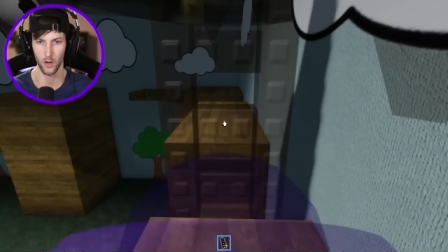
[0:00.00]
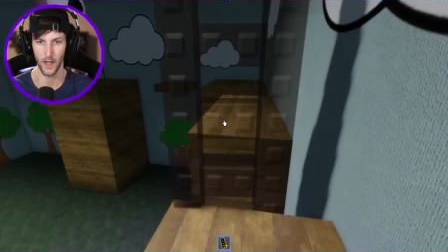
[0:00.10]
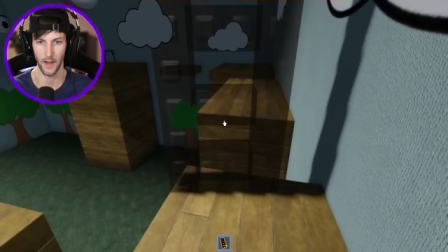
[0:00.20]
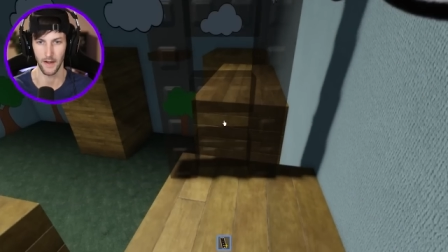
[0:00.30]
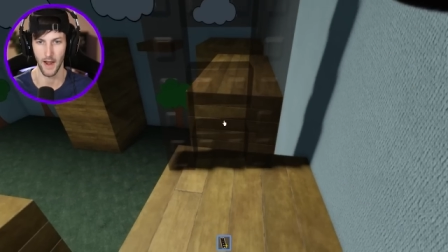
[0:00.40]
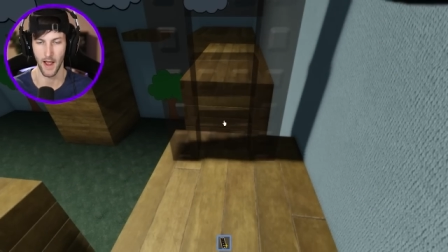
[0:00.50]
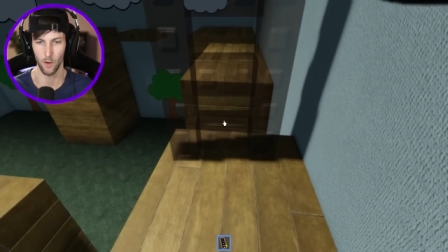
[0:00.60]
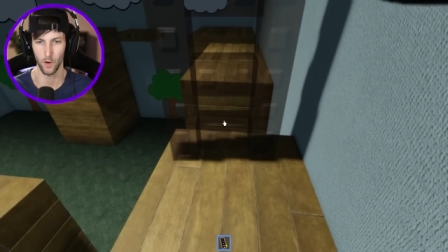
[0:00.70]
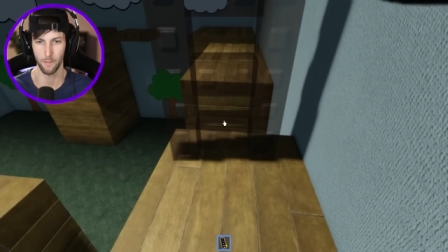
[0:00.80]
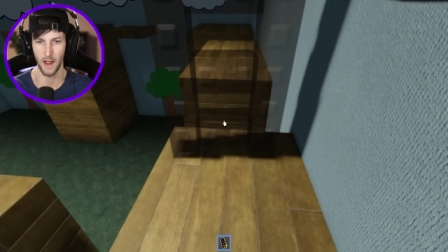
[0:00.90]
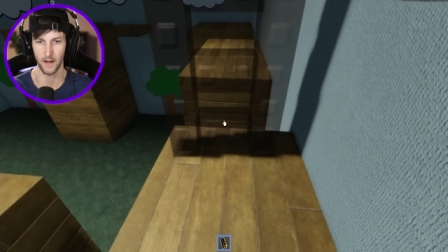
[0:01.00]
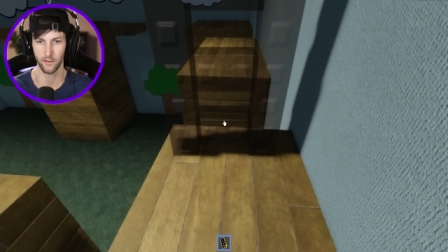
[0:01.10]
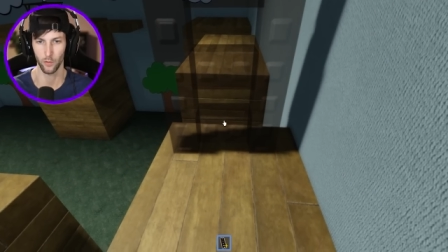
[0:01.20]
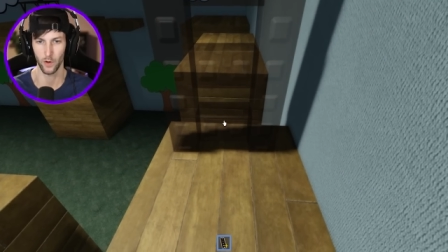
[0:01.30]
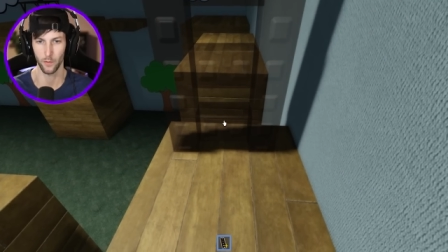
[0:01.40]
Okay, now we're back
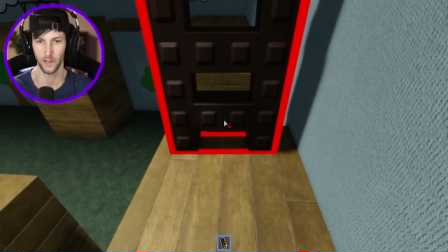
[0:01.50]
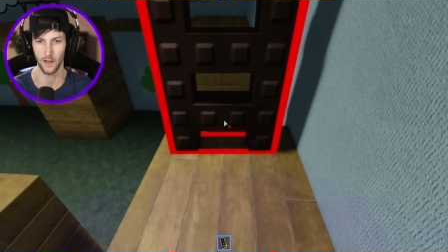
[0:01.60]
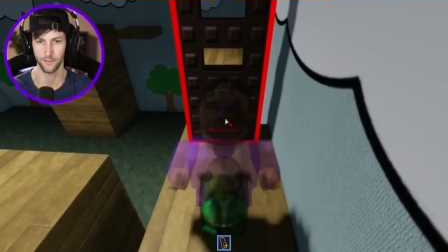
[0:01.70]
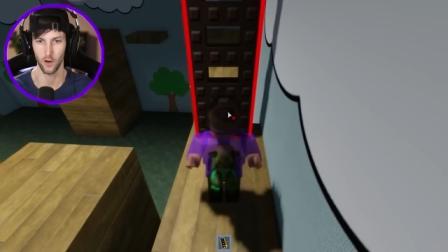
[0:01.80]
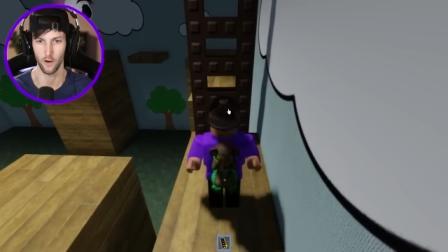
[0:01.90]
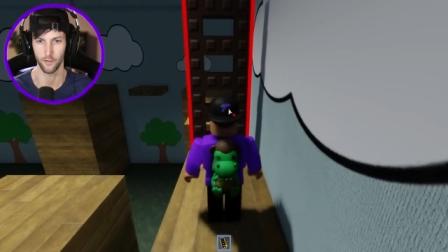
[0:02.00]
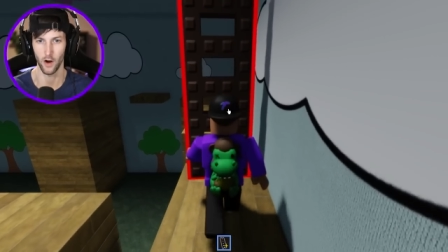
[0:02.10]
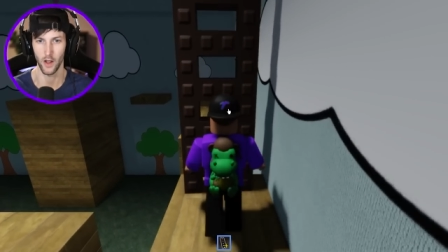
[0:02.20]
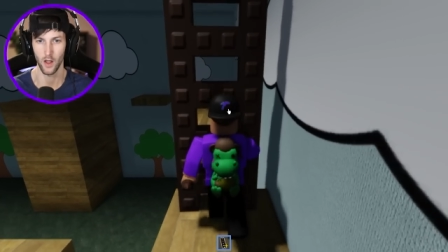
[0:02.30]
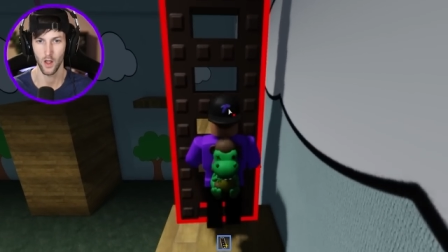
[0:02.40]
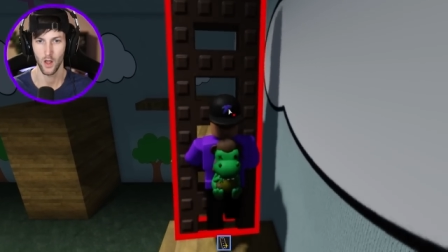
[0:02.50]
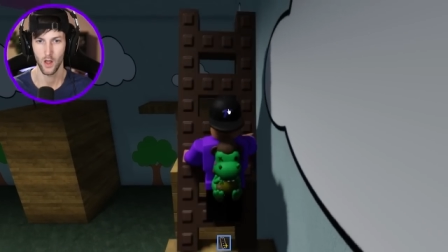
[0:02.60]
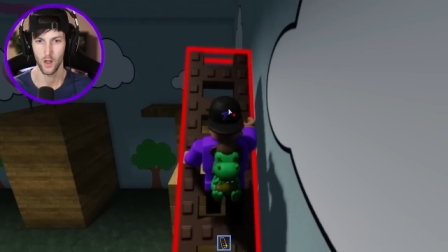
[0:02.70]
to where we left off, right?